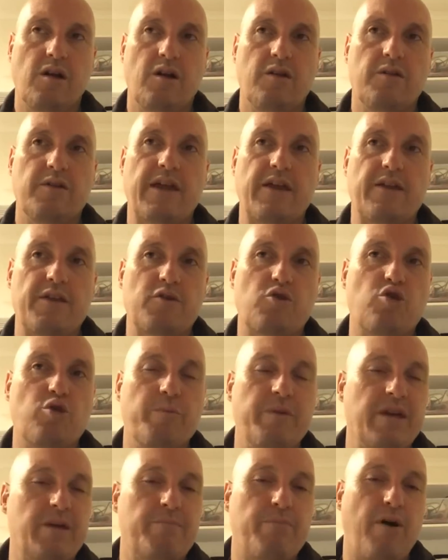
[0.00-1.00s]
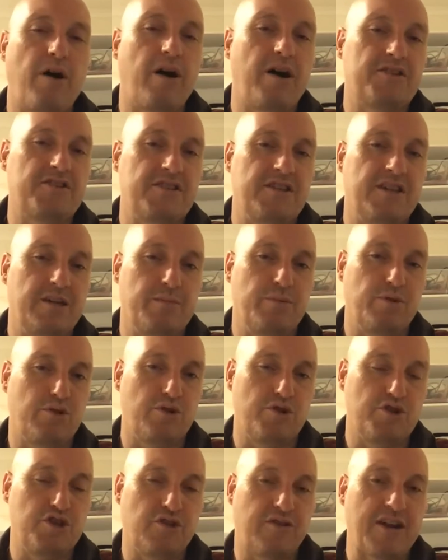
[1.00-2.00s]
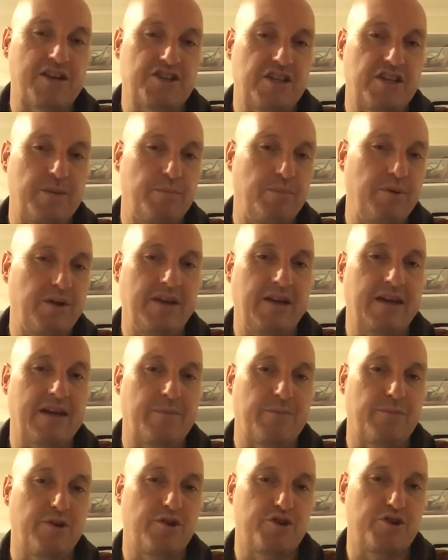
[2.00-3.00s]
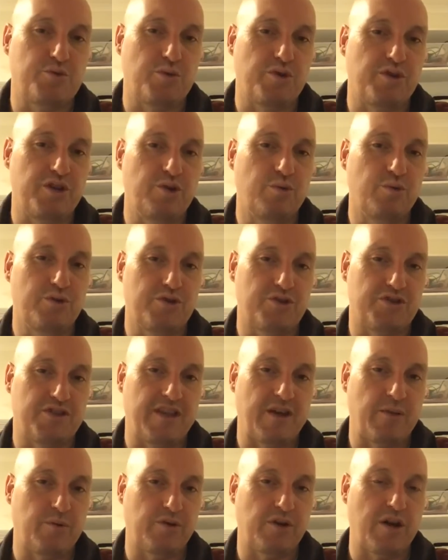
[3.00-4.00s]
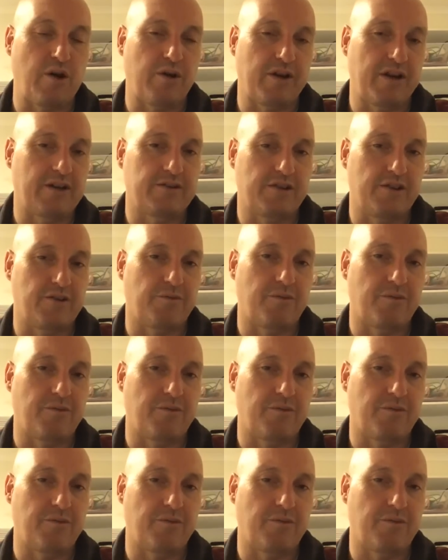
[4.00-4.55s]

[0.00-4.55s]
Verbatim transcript: Now there could be a bias here because you're actually picking up those with illness that were going under the